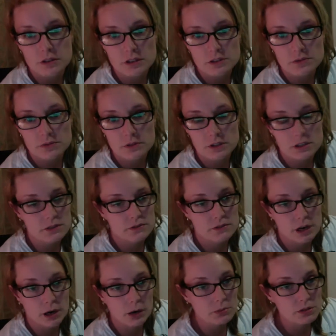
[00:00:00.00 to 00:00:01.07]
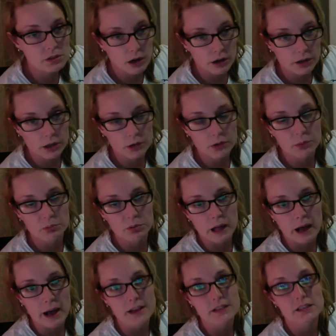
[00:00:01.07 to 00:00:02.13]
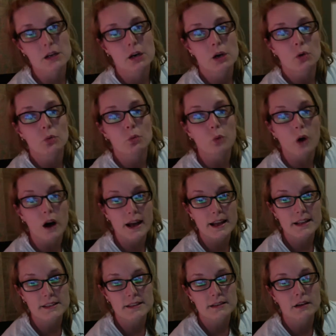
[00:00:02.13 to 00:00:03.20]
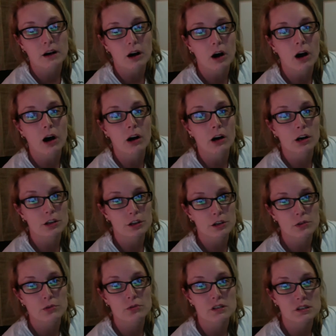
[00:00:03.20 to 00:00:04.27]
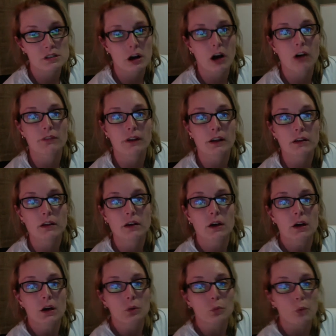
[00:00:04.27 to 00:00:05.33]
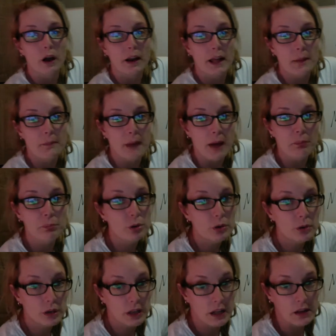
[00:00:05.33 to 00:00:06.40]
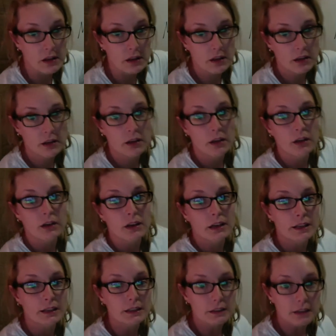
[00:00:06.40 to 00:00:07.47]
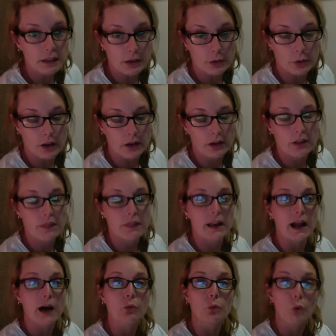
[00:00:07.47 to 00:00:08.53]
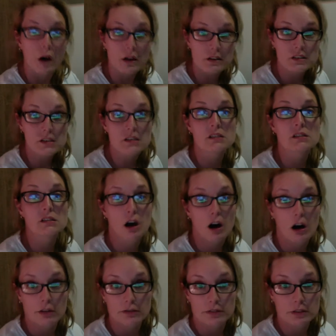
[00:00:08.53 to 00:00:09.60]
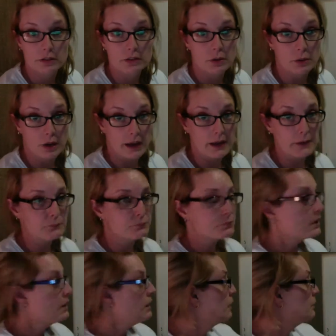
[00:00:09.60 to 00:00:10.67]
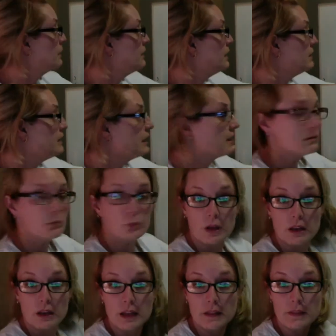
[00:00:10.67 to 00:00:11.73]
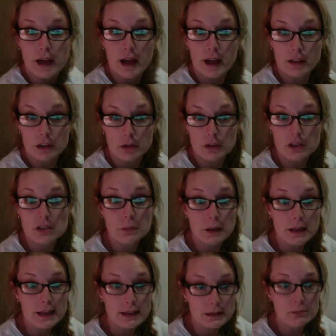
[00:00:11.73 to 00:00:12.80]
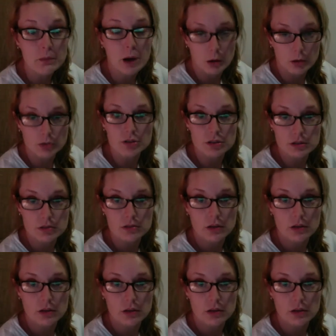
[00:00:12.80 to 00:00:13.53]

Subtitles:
This term solute implies what are you dissolving? What am I putting in a liquid that I want to dissolve? Okay, and we need that unit to be in moles.